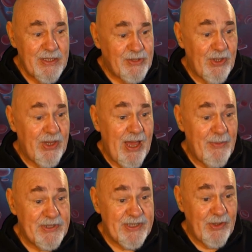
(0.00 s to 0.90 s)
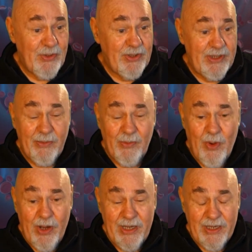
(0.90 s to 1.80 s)
So that was the only
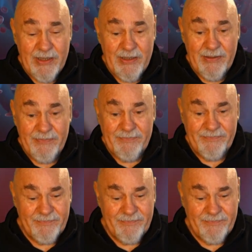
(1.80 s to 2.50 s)
walking I'd done.